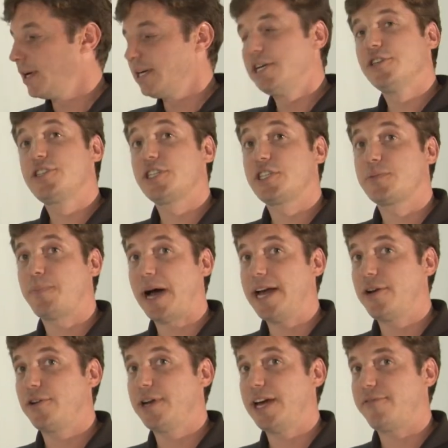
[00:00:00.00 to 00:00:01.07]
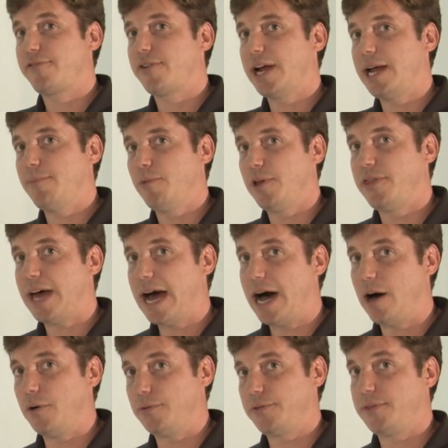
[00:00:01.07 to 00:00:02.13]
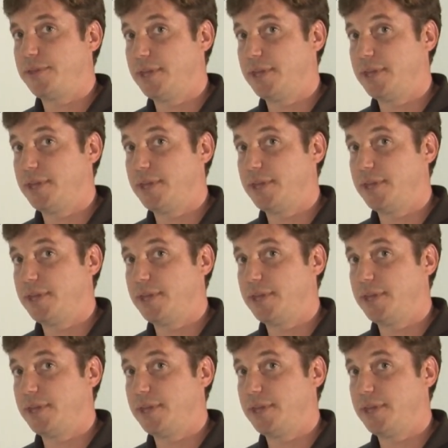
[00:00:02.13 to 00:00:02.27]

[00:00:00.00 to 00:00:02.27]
Here's a SpiderNet frame without